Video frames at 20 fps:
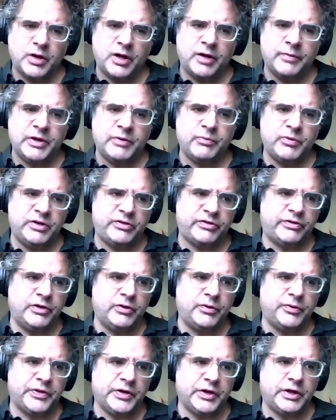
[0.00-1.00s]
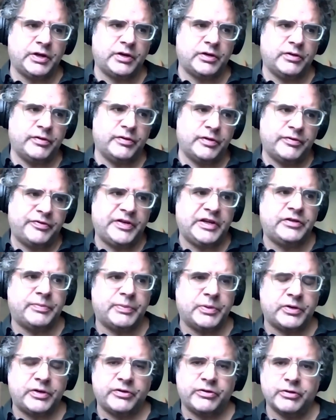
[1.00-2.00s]
I mean, we still think
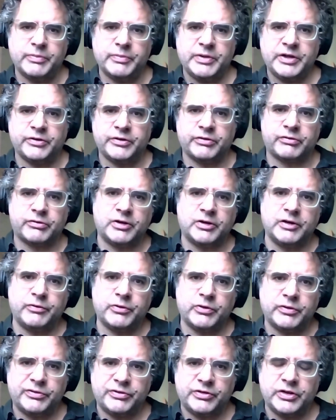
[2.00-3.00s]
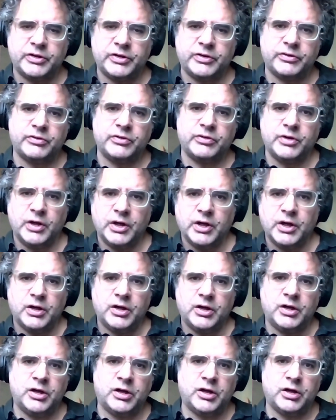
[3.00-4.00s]
Facebook is the biggest driver of sales.
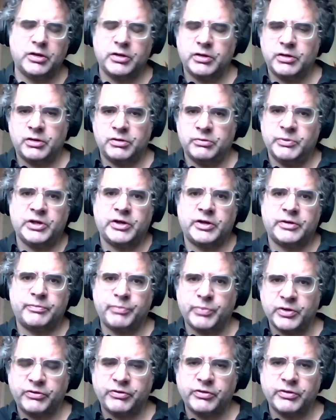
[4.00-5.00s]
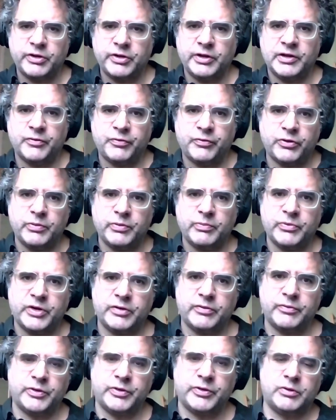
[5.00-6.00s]
Uh, I mean, I personally love them.
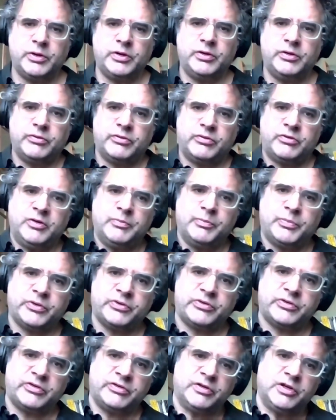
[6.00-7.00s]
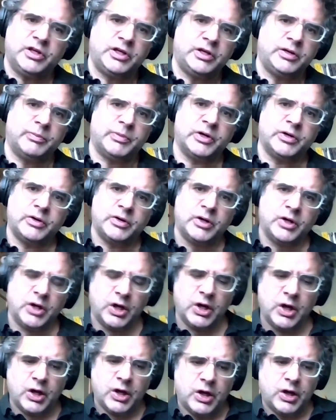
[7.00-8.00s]
They're very simple to see, but
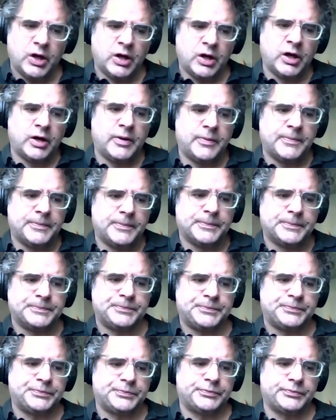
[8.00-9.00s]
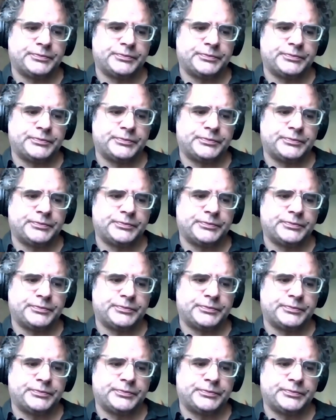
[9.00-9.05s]
um,